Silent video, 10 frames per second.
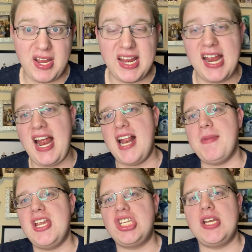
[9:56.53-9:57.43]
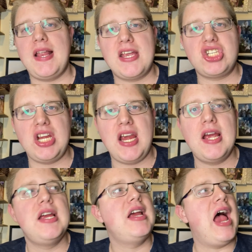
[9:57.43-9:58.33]
in animation last year.
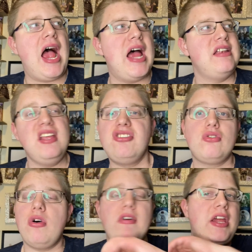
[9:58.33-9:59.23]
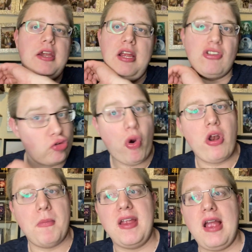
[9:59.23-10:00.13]
And this story has grown
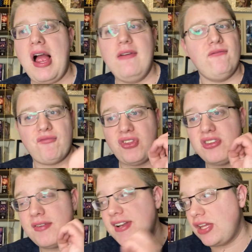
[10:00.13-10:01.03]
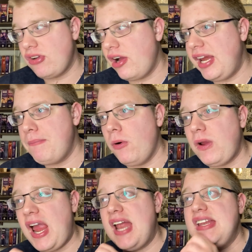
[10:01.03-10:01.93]
on me. Since I read the Target
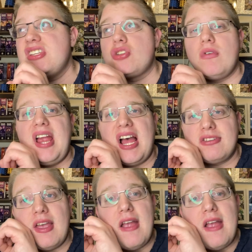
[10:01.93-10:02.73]
book, and this story has